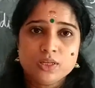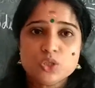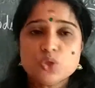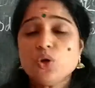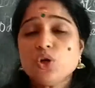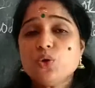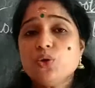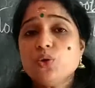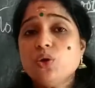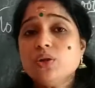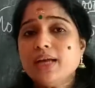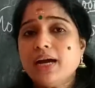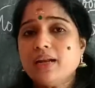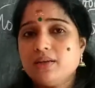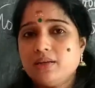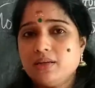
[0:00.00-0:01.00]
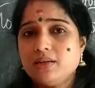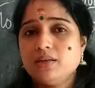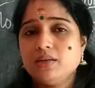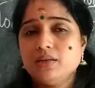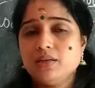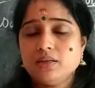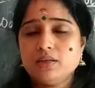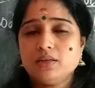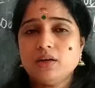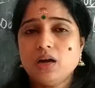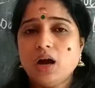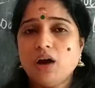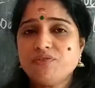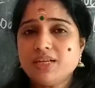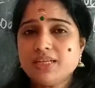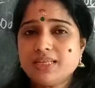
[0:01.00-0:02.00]
So you know that
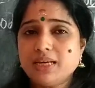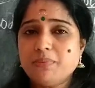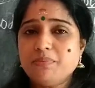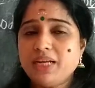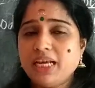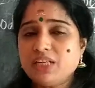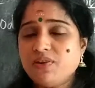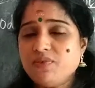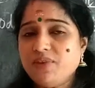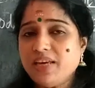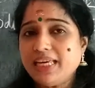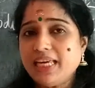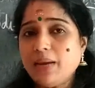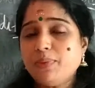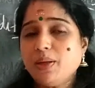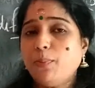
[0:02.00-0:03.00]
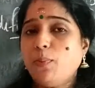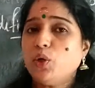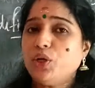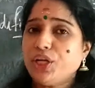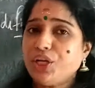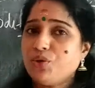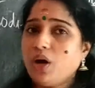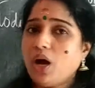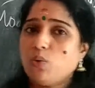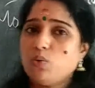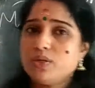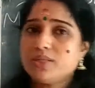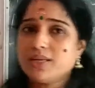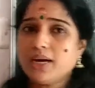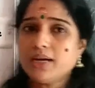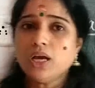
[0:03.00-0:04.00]
after some days when we keep the potato
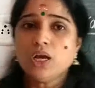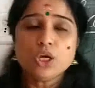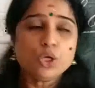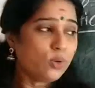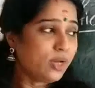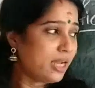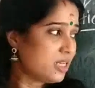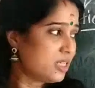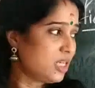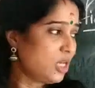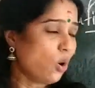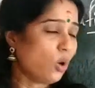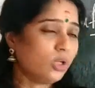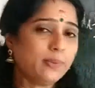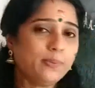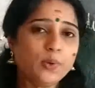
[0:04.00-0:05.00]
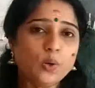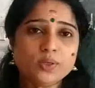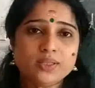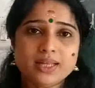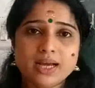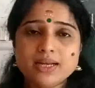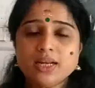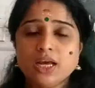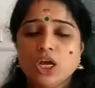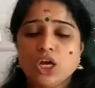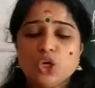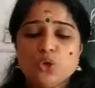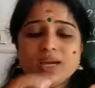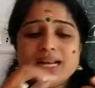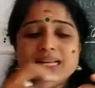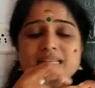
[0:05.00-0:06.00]
outside, you can see on the board that
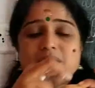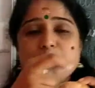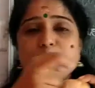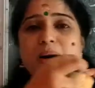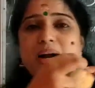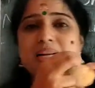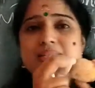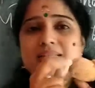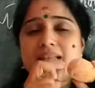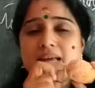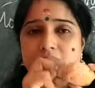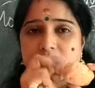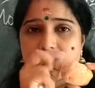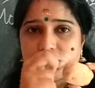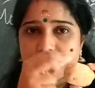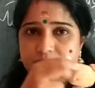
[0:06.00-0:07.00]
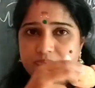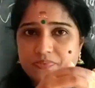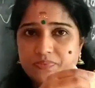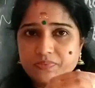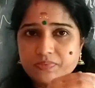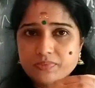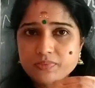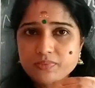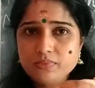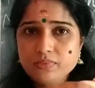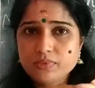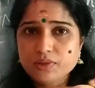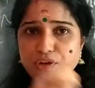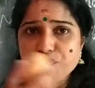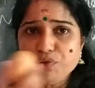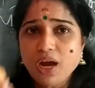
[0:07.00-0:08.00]
you can see buds there.
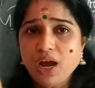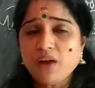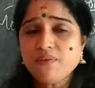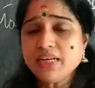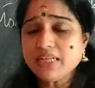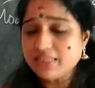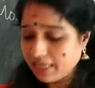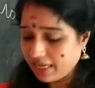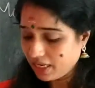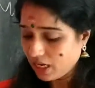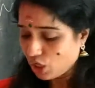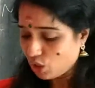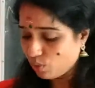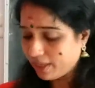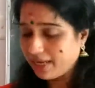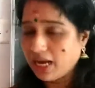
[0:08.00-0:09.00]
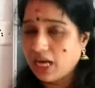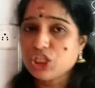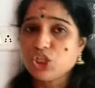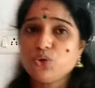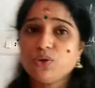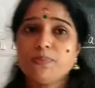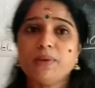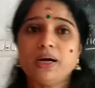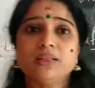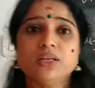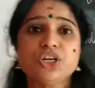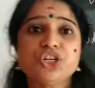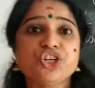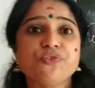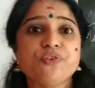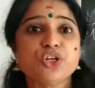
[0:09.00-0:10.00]
If you haven't seen, you can ask your
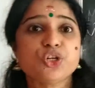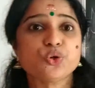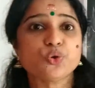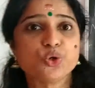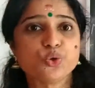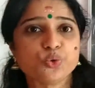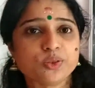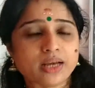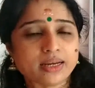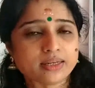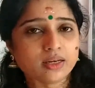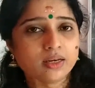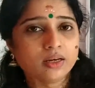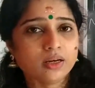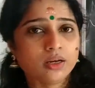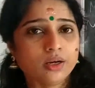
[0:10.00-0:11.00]
mother, she will show you that.